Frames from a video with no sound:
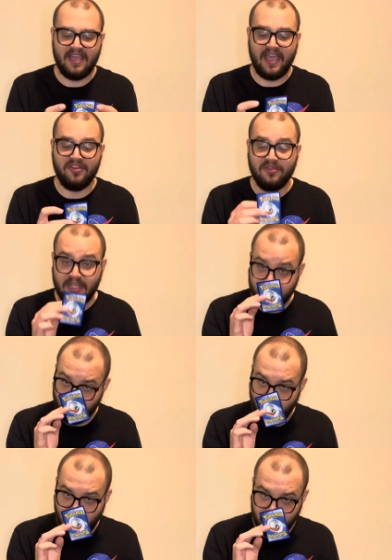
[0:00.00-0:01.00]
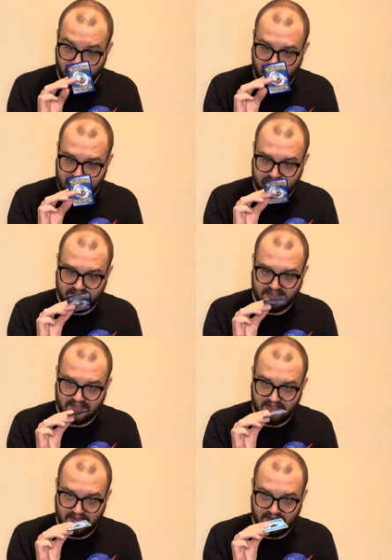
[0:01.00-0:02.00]
And you named water, right?
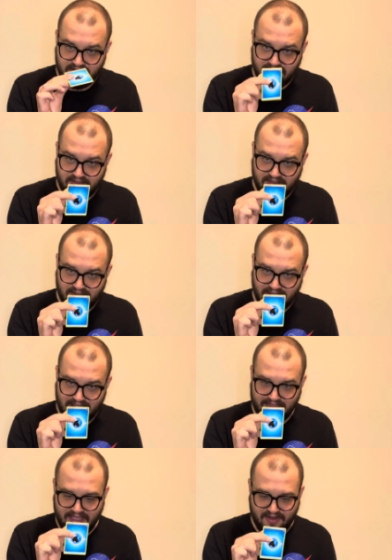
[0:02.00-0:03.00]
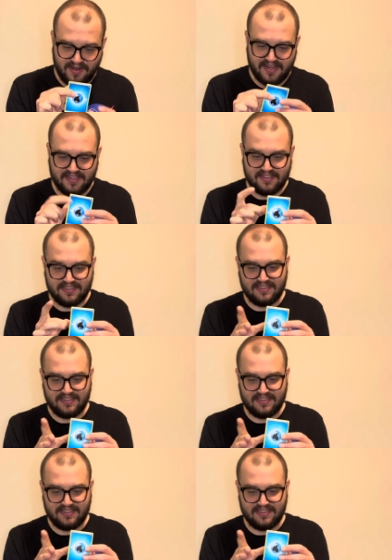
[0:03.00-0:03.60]
And there it is.